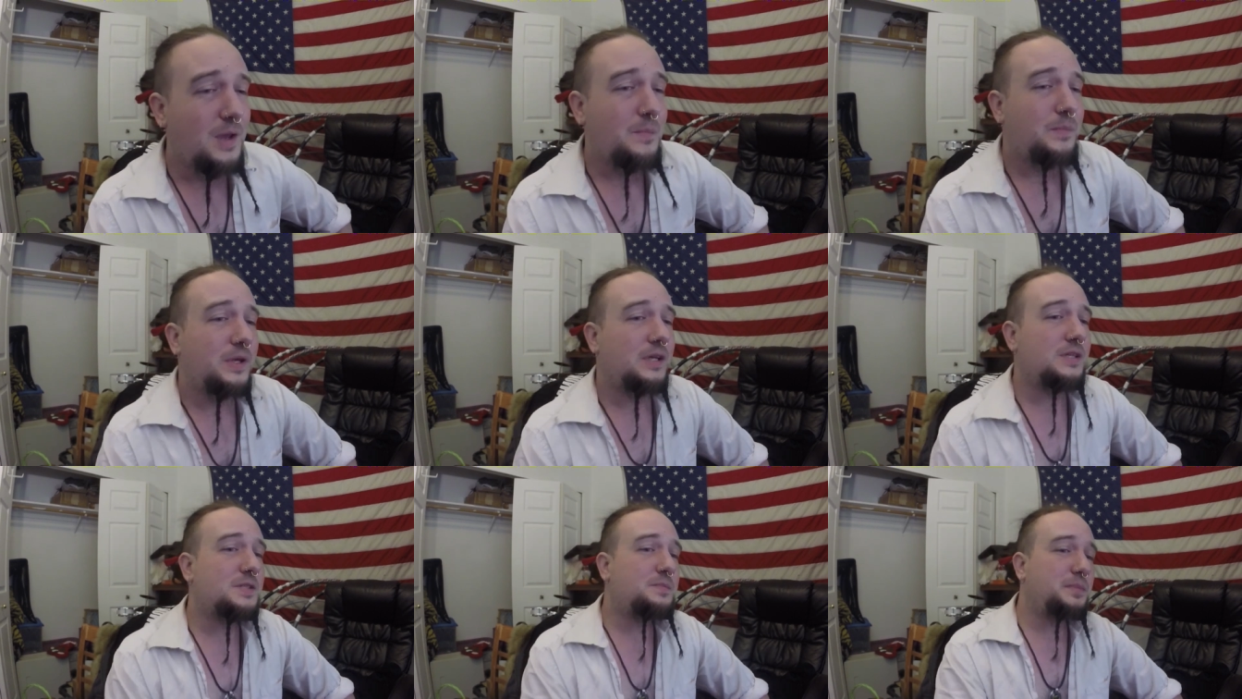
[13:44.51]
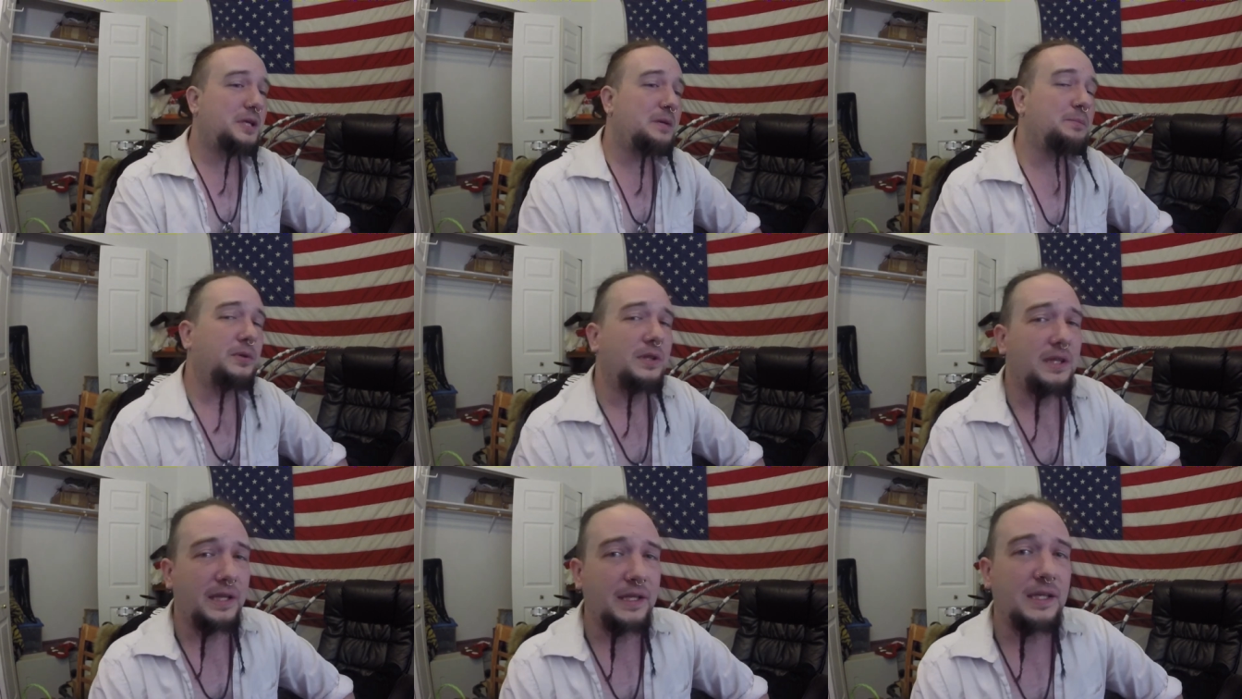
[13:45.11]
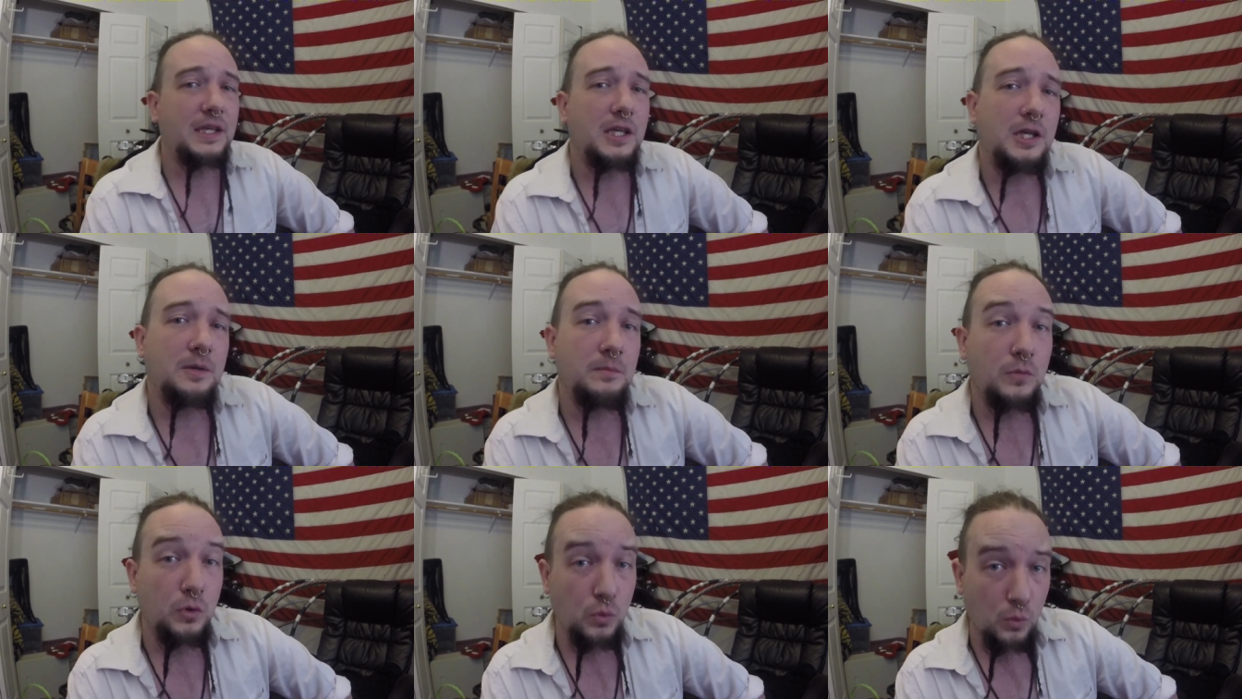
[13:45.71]
Because people like
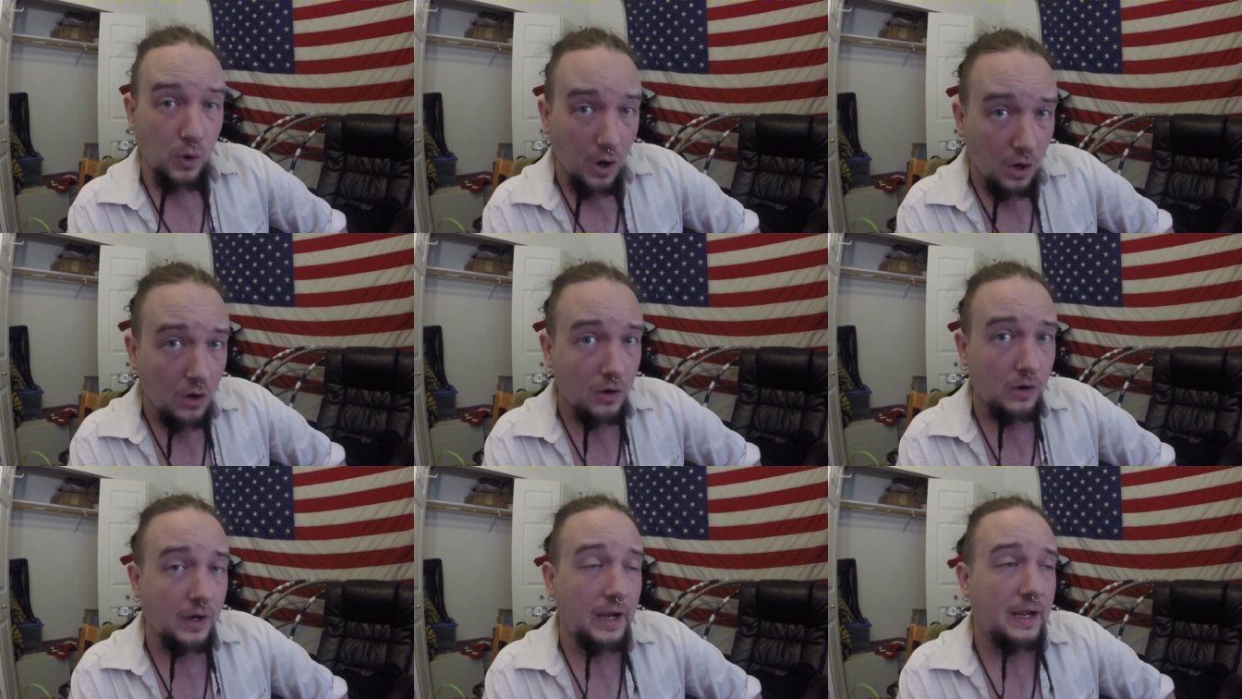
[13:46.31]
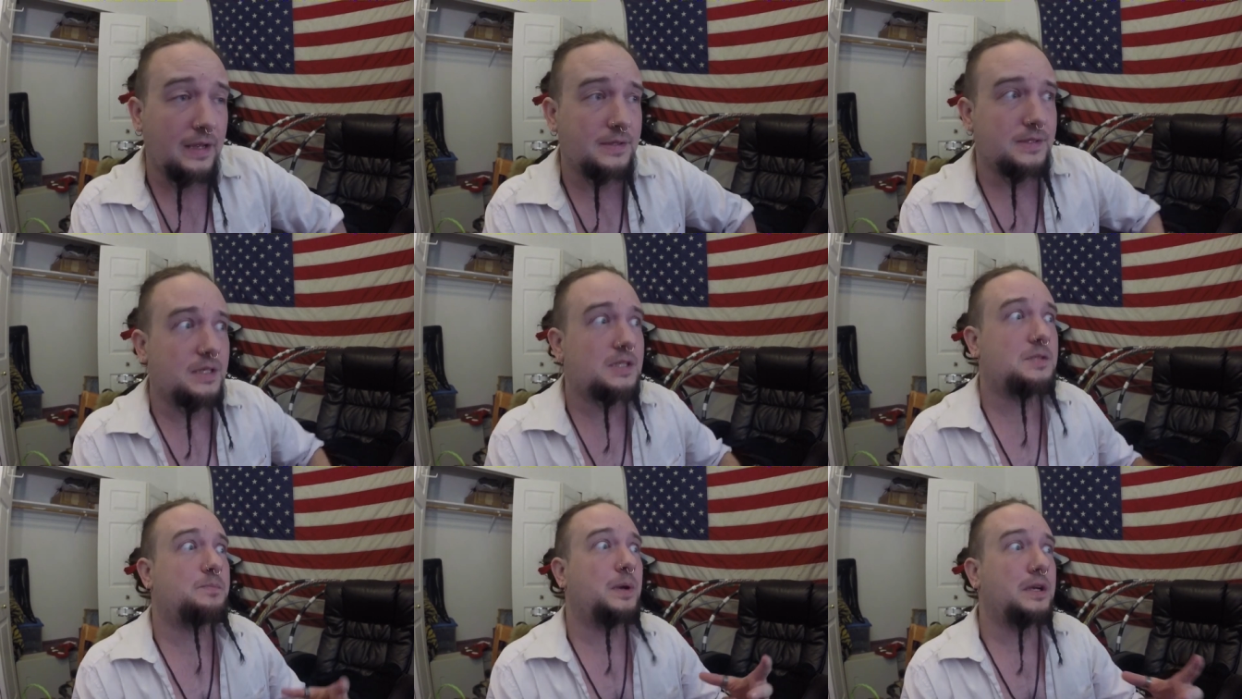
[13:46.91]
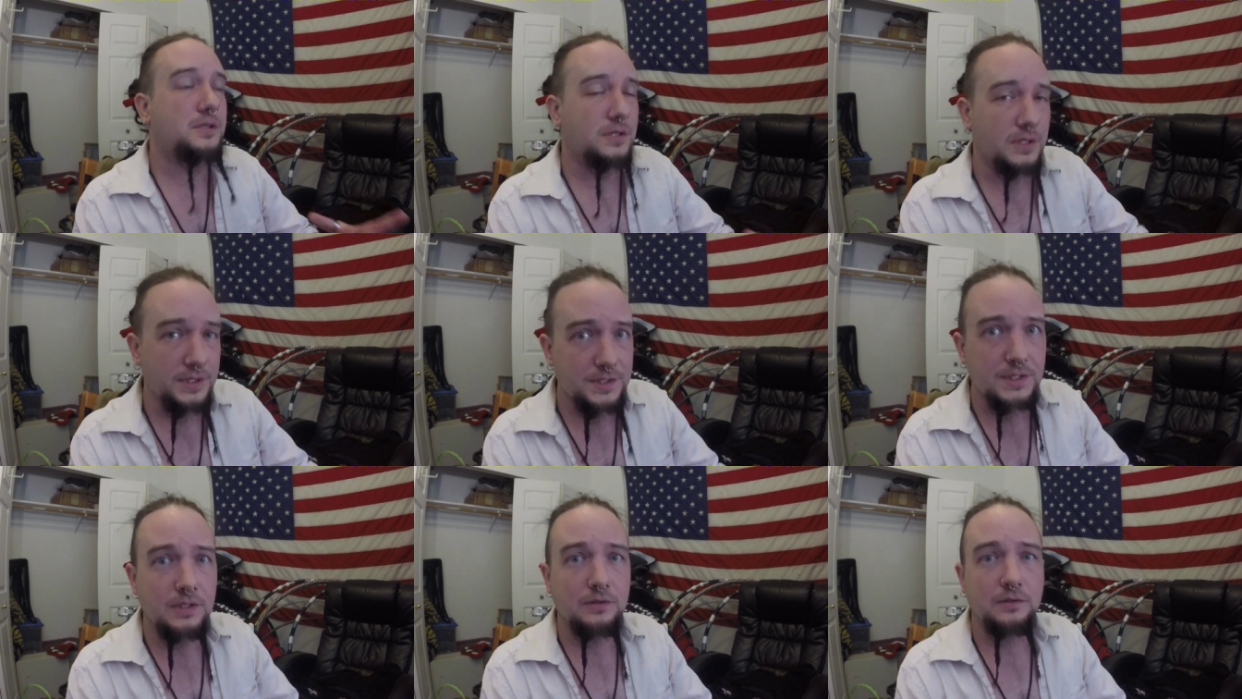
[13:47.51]
him, who are as especially
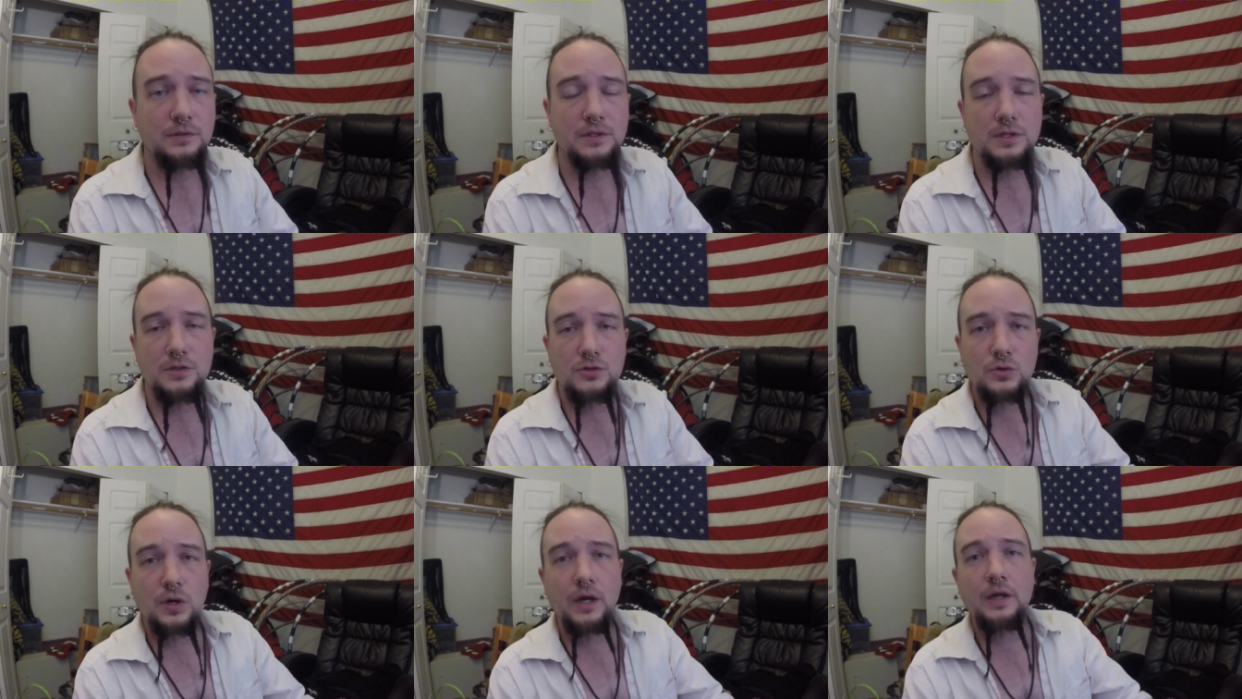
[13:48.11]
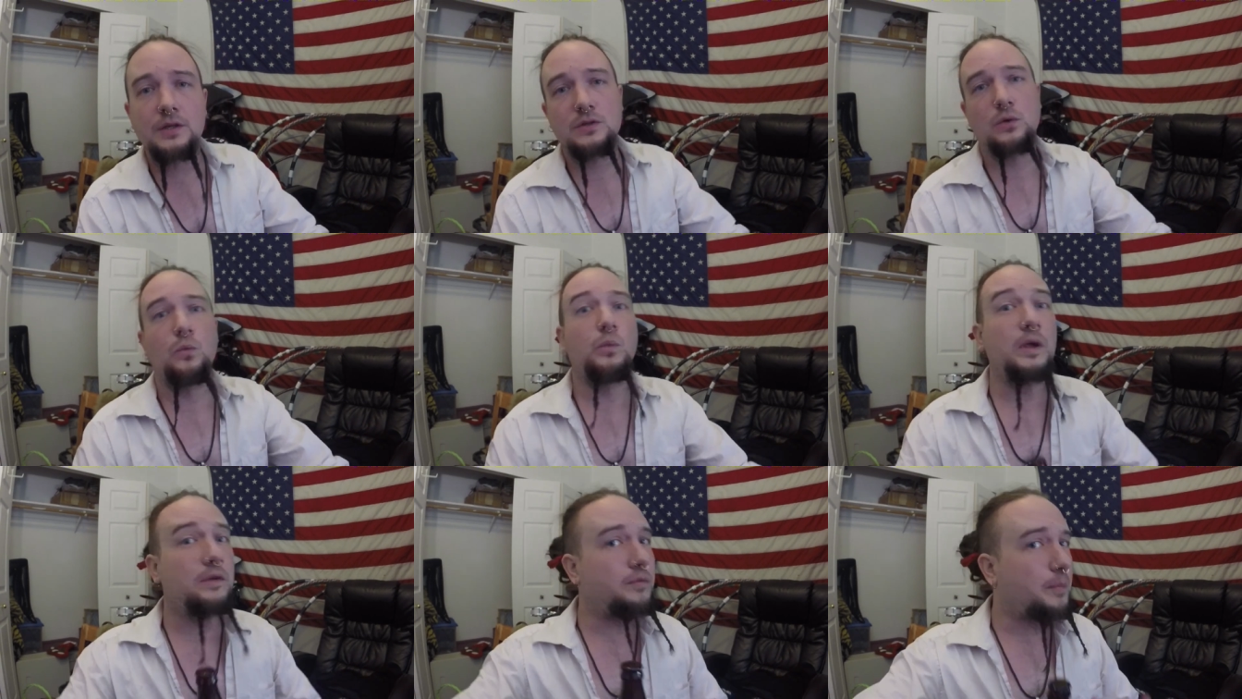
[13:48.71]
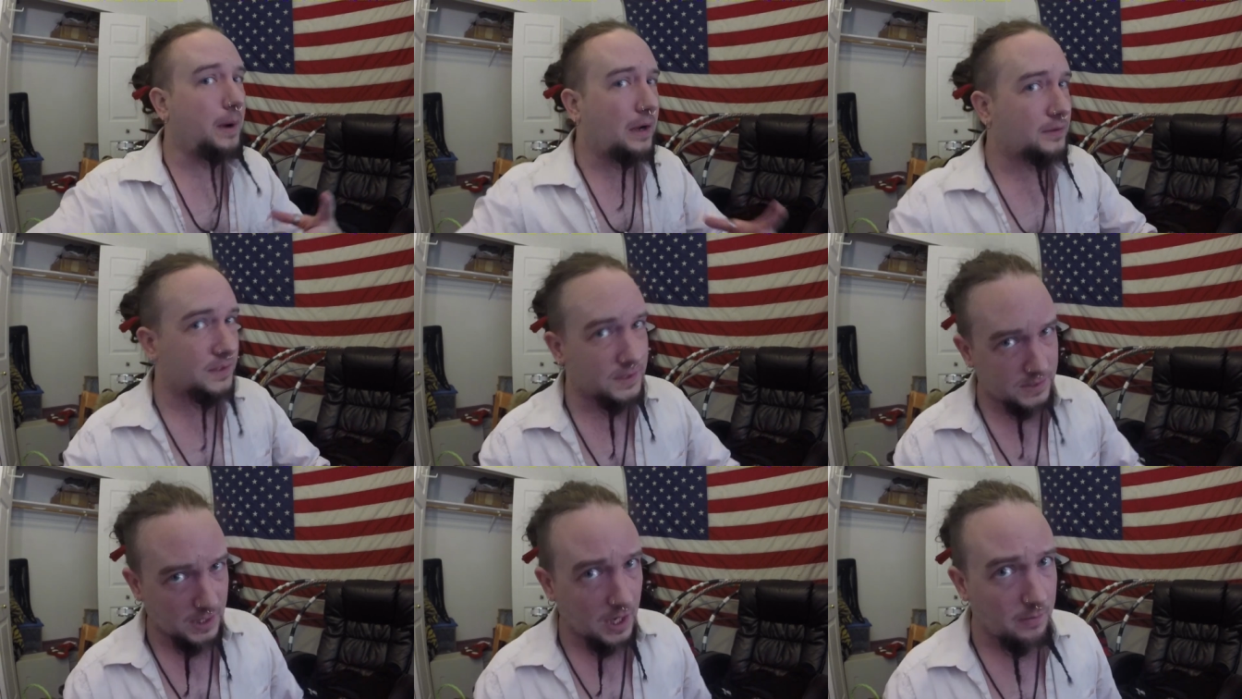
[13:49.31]
skilled in trying to weave about
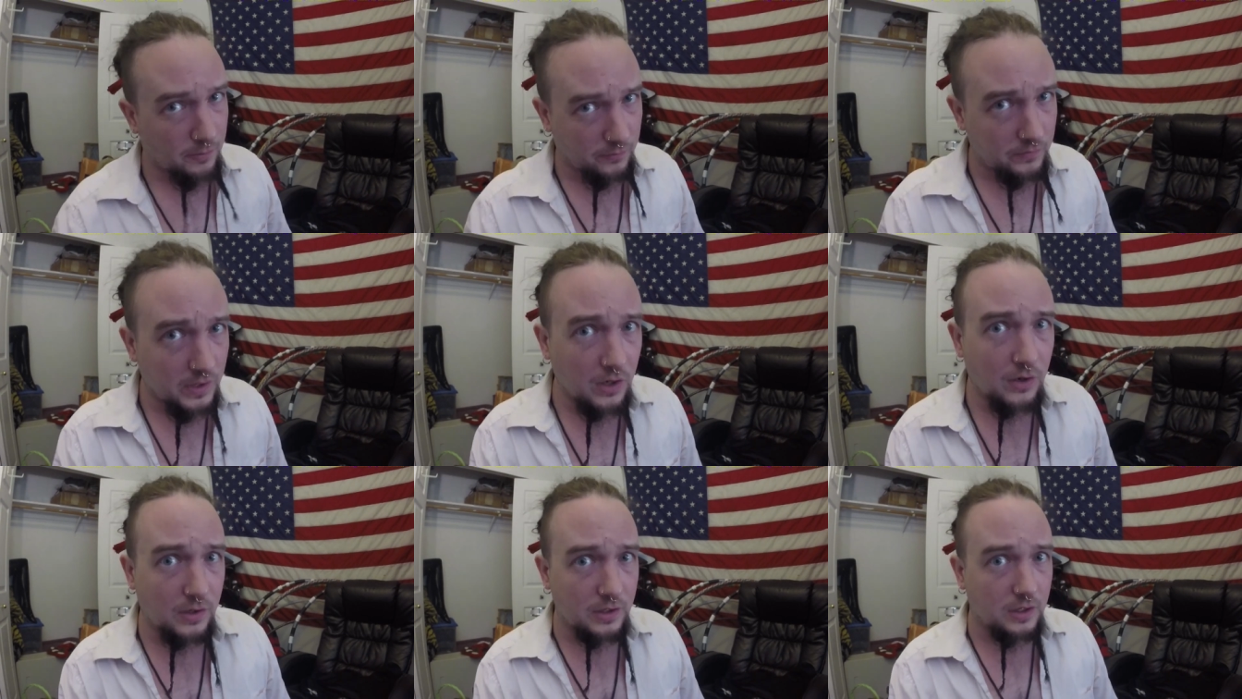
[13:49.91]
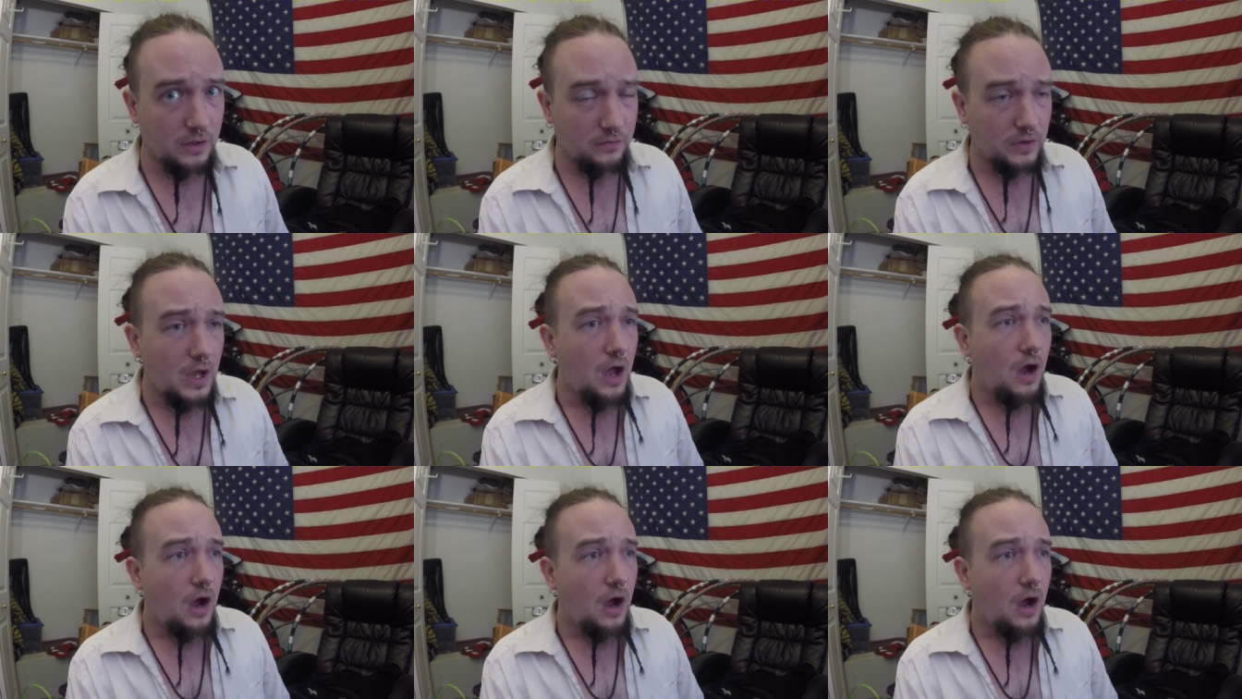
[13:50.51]
this type of narrative,